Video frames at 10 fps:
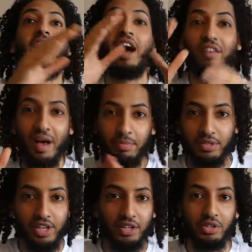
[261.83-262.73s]
have
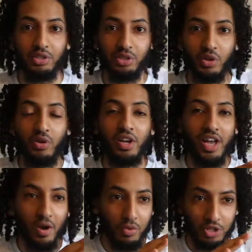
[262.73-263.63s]
happened 10 years ago,
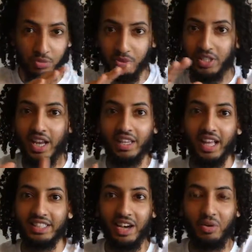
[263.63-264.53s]
and we just pretend
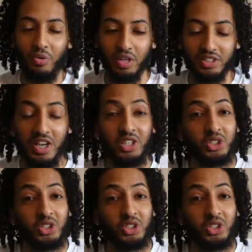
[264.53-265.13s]
that's how it works.